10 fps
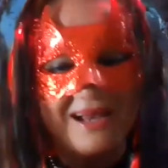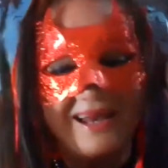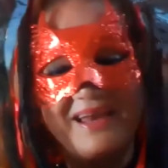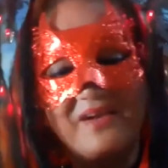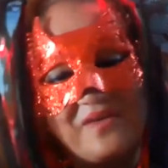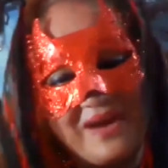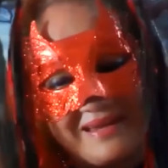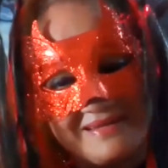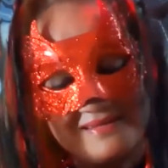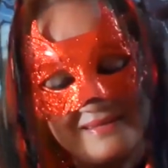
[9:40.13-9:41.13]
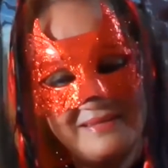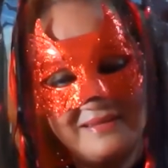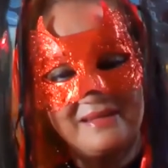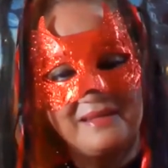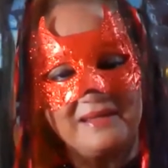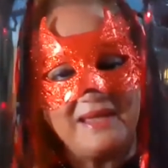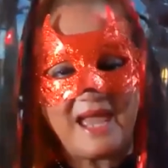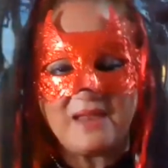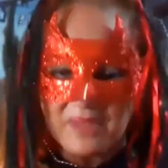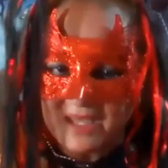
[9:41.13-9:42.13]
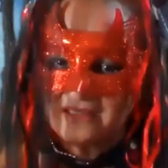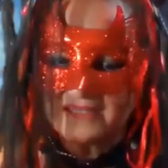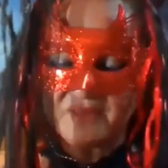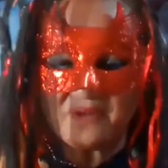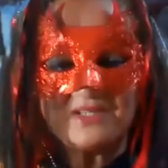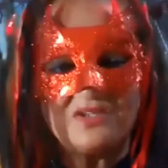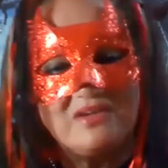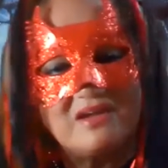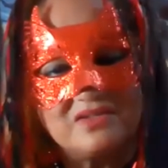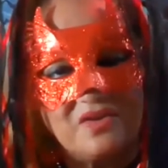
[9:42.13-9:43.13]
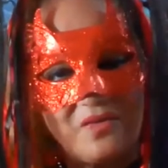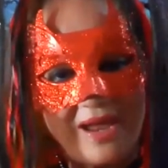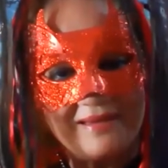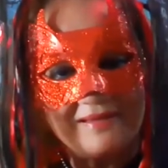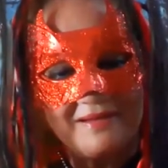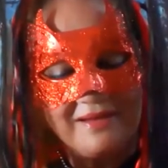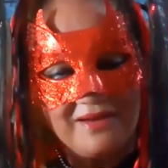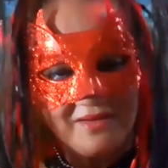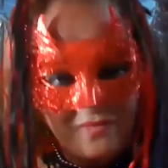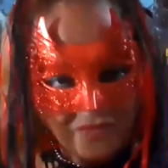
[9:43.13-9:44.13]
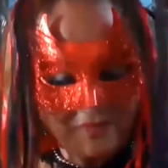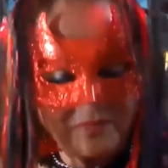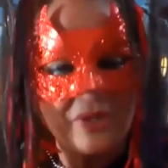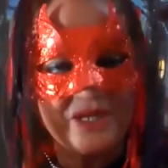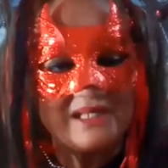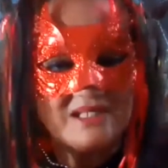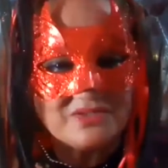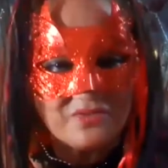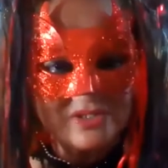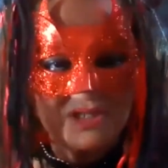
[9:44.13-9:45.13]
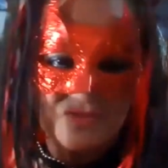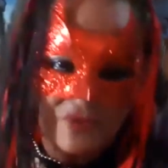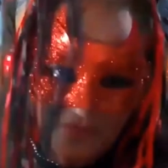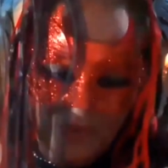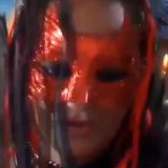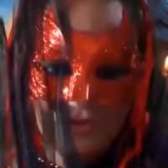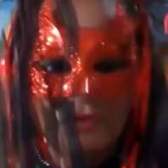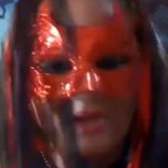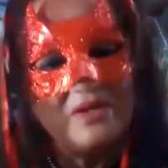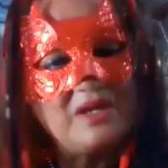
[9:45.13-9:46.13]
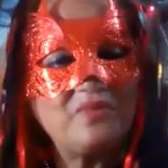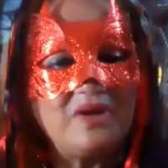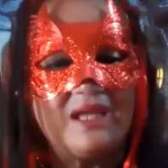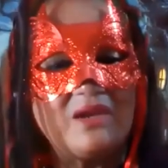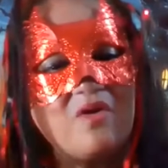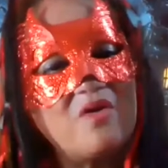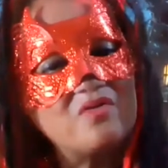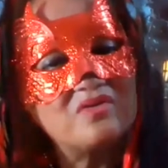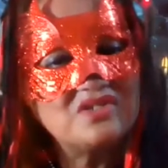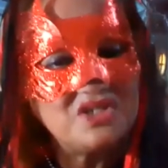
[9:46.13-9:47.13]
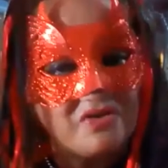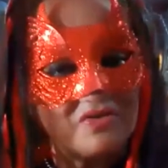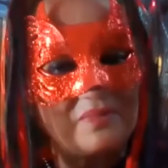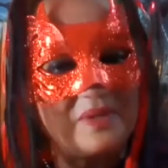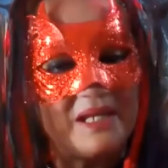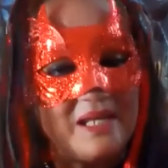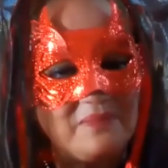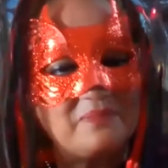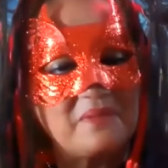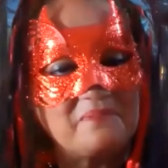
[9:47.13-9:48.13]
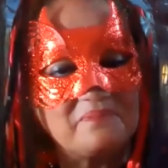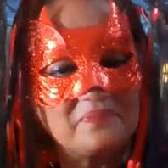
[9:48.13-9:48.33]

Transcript: Glenn Grant. And may I say, bless you, Dr. Grant, for putting these stories into a book so that we can all share them and keep them.